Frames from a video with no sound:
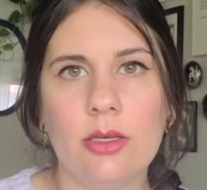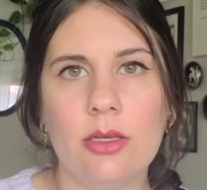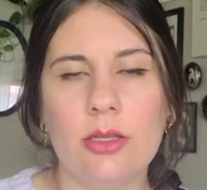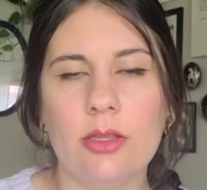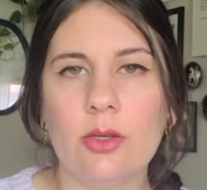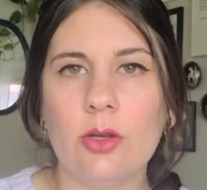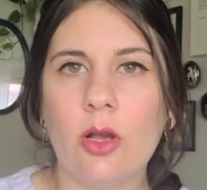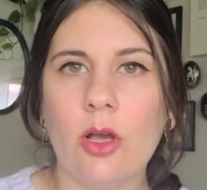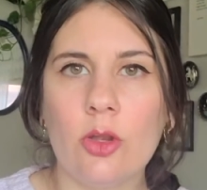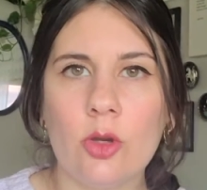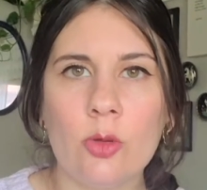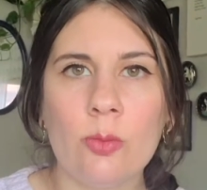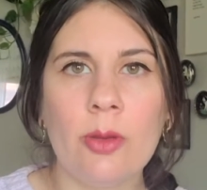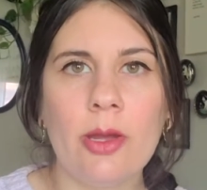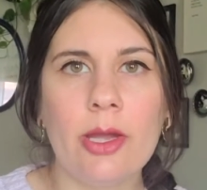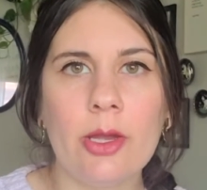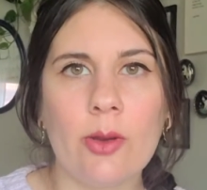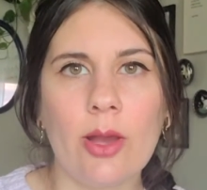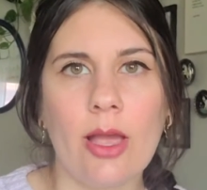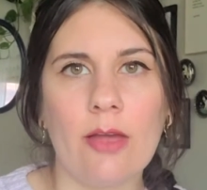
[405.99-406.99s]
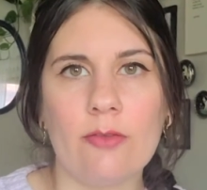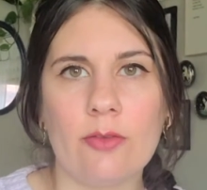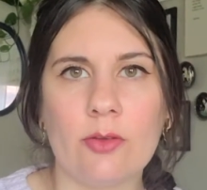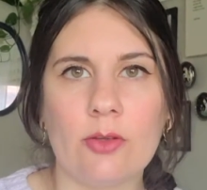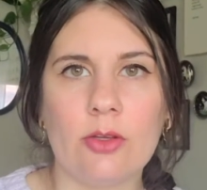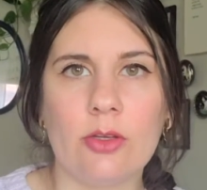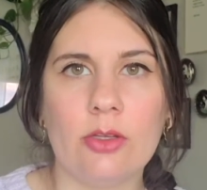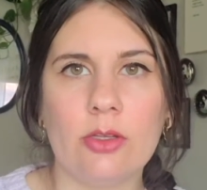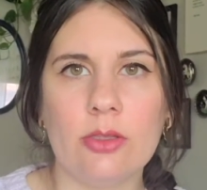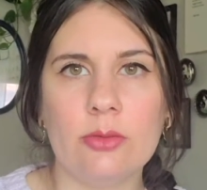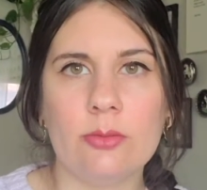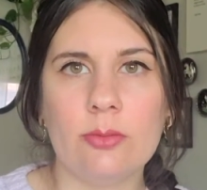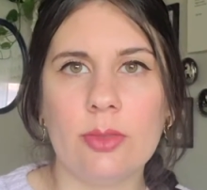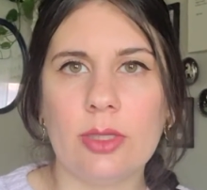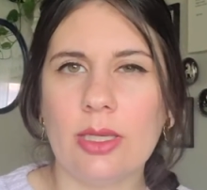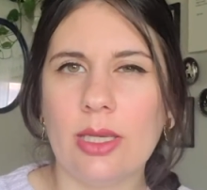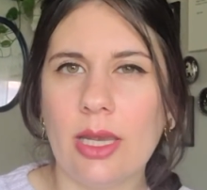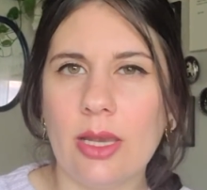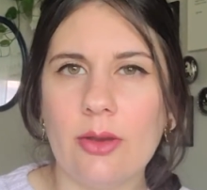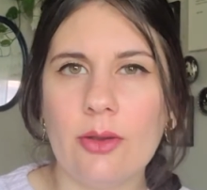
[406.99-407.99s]
They're autobiographical,
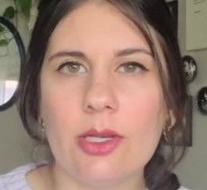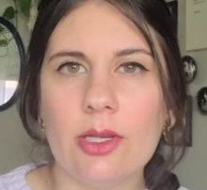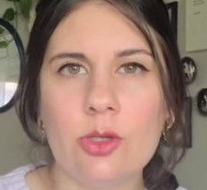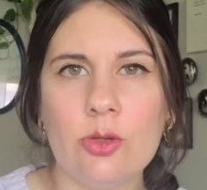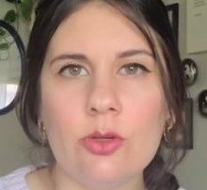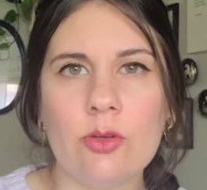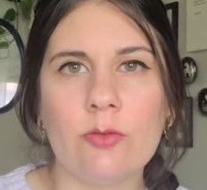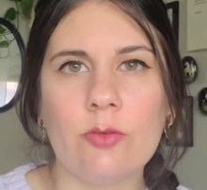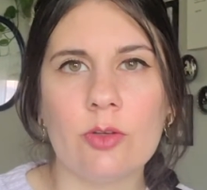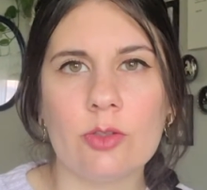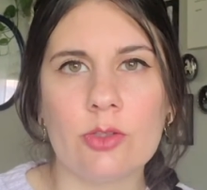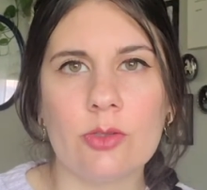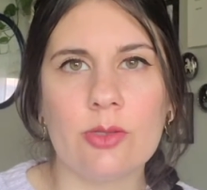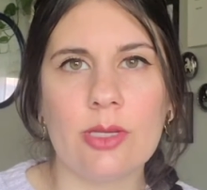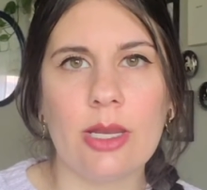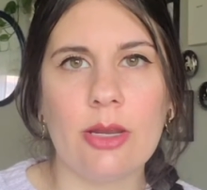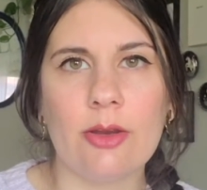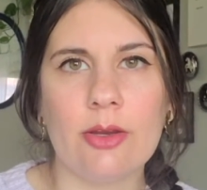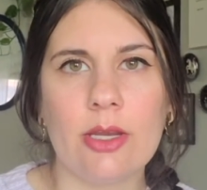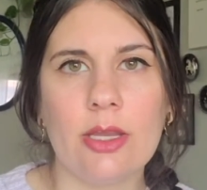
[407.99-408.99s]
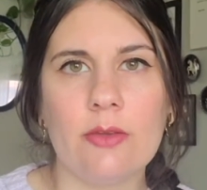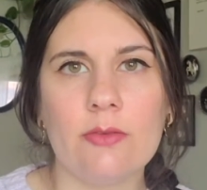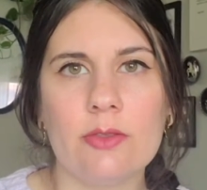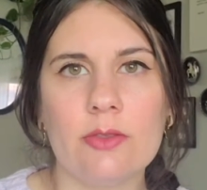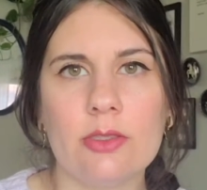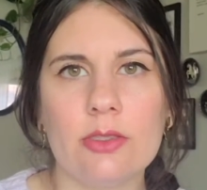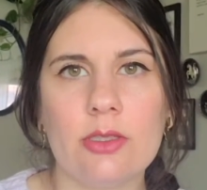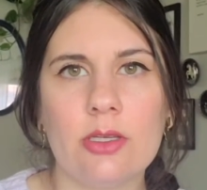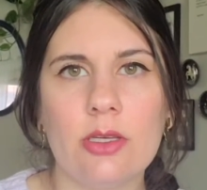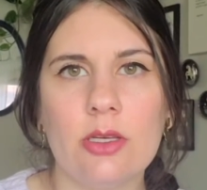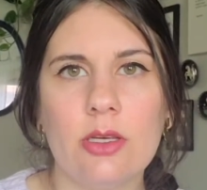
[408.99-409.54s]
but carry universal narratives.